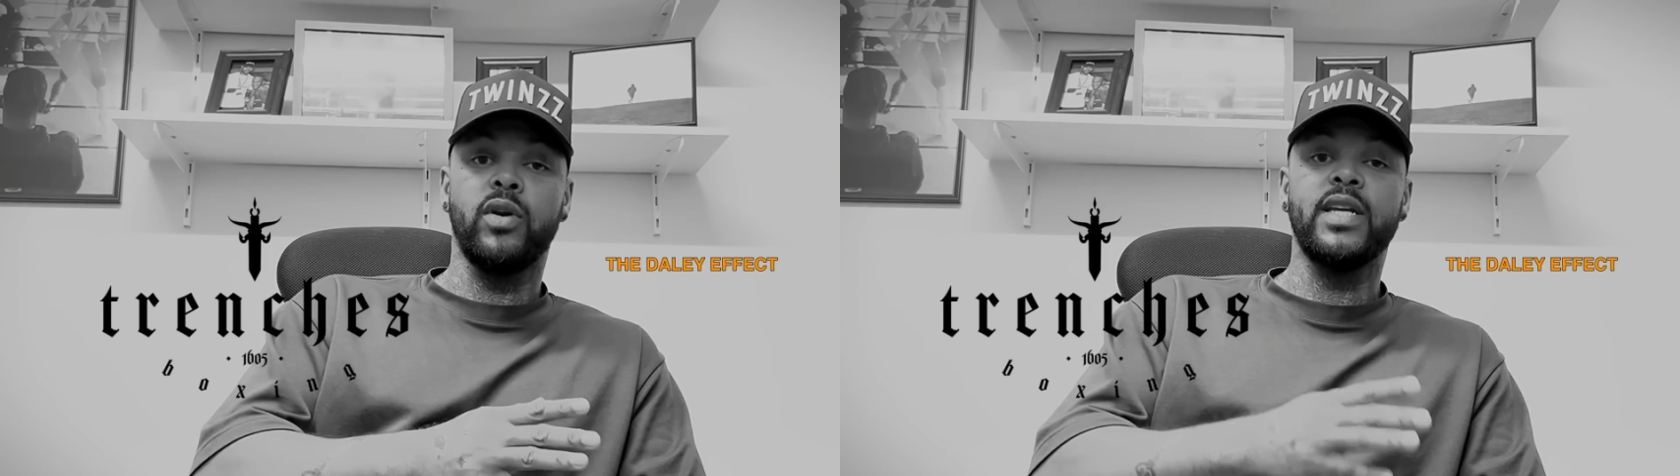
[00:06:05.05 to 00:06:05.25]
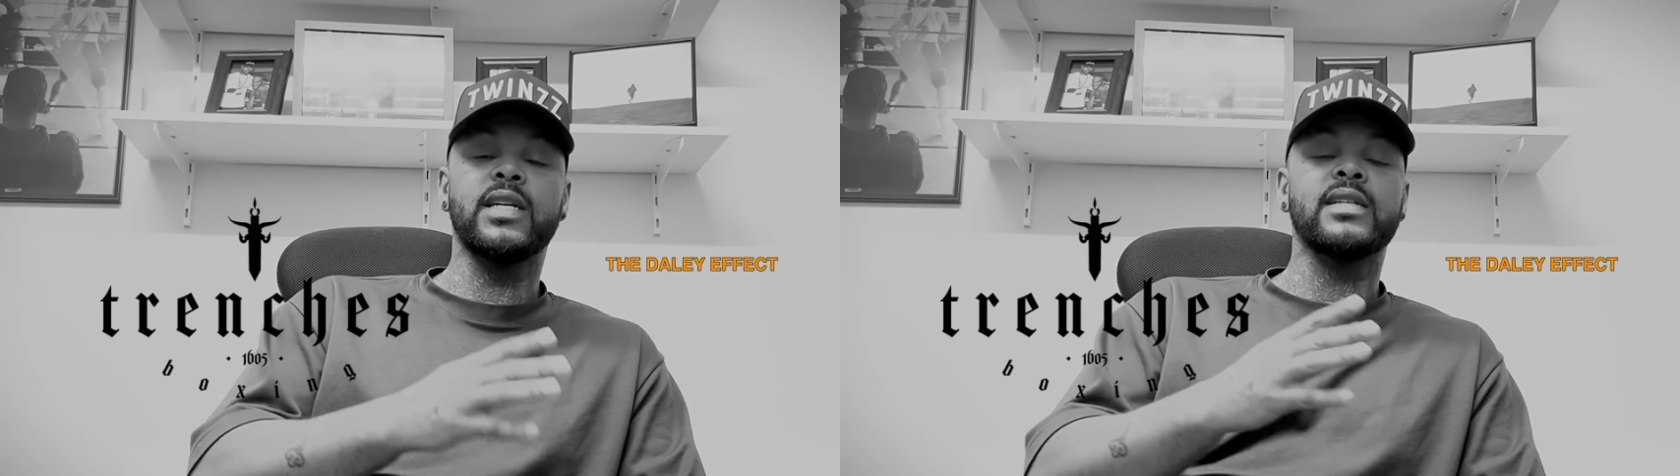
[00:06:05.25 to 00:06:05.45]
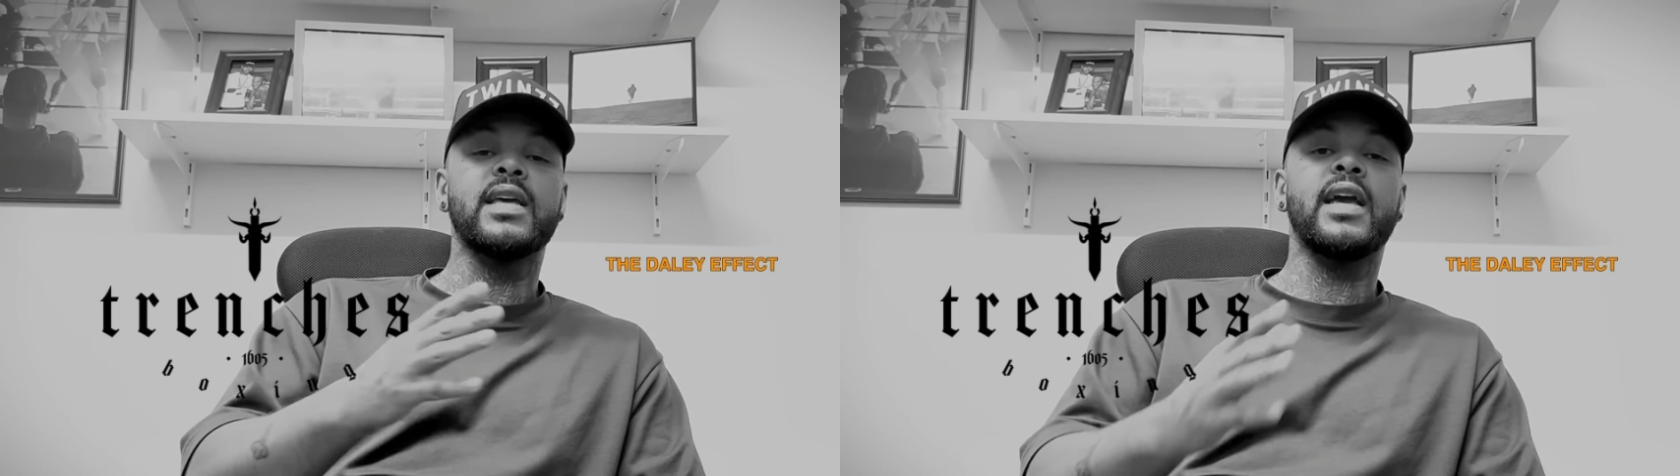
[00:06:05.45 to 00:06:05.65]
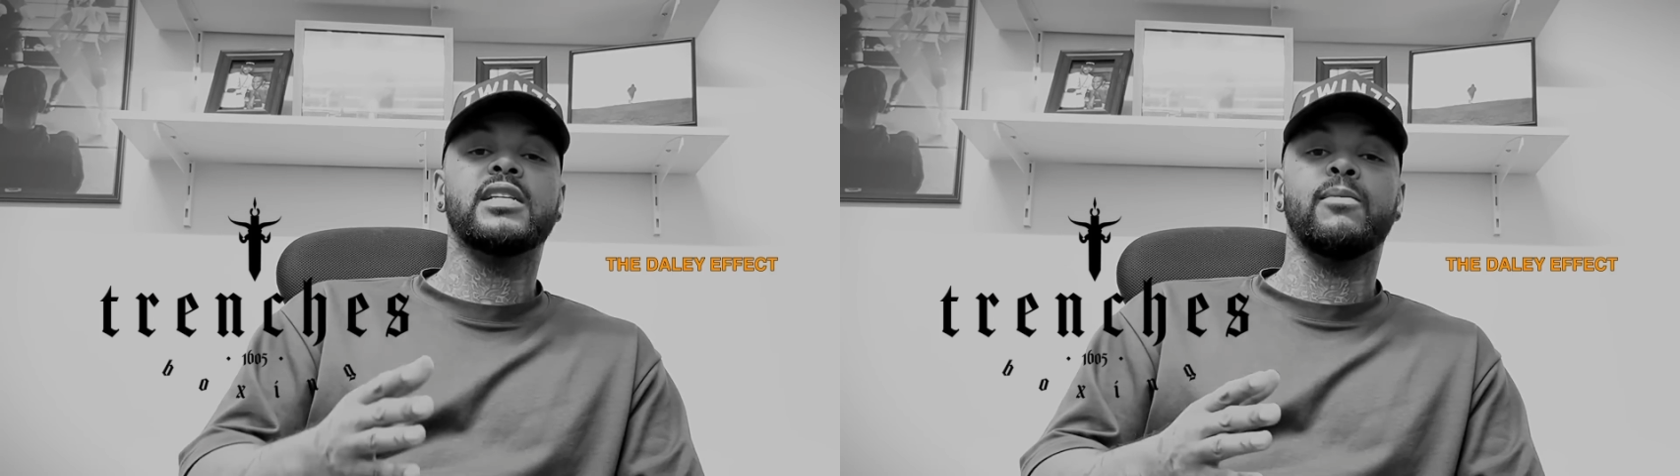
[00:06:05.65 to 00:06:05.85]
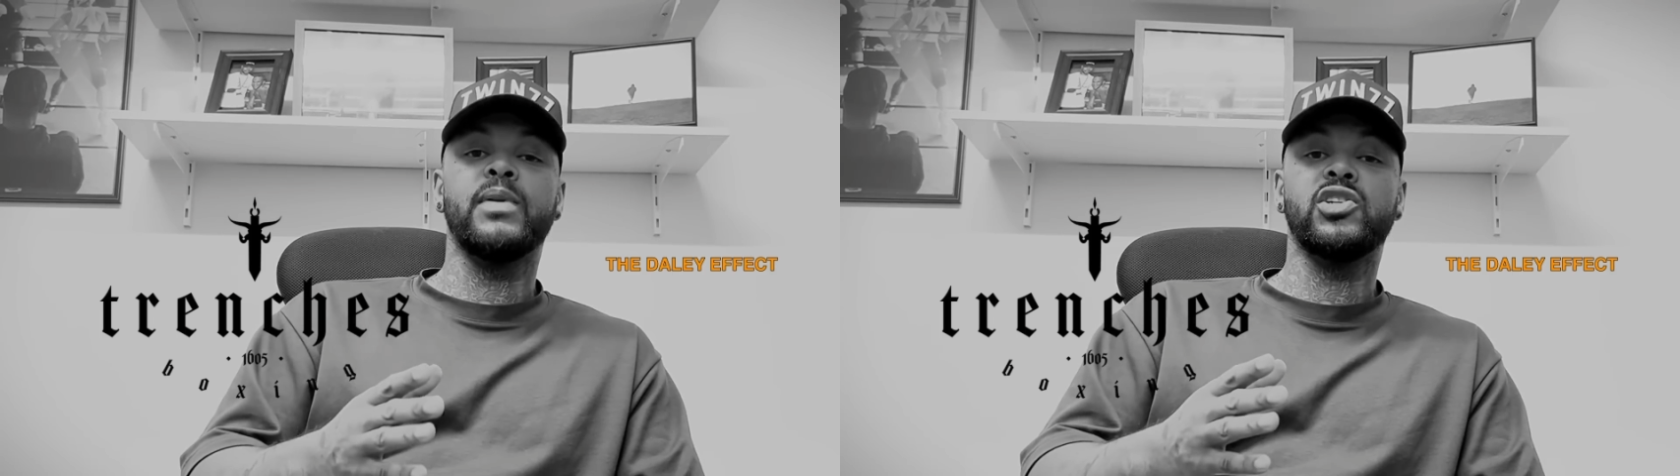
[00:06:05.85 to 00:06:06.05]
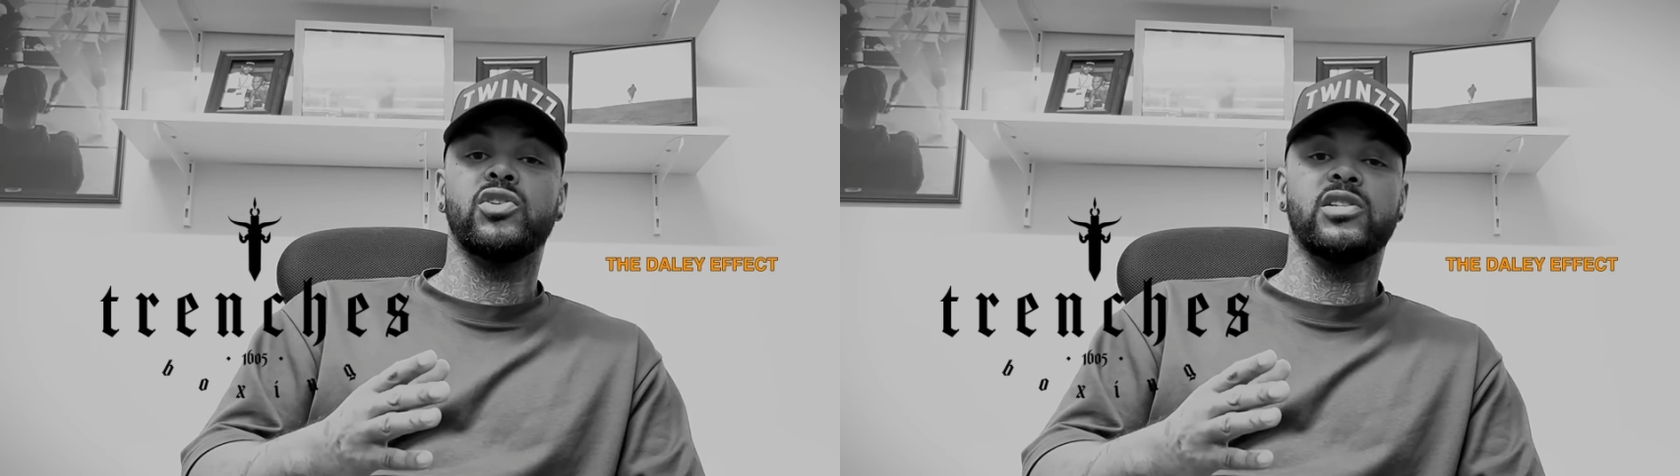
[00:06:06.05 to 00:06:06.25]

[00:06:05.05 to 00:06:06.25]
He does exhibitions.